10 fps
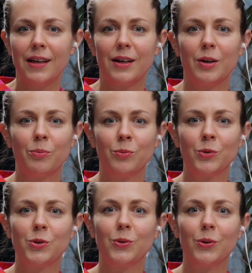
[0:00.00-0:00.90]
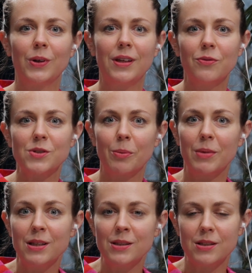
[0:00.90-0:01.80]
to give some
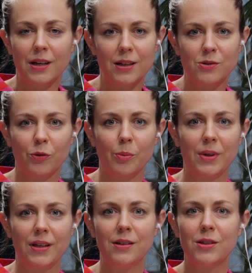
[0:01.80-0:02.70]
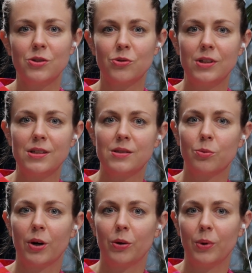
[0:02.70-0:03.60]
insights from the industries
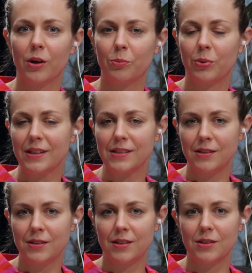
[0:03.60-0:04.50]
where we are present.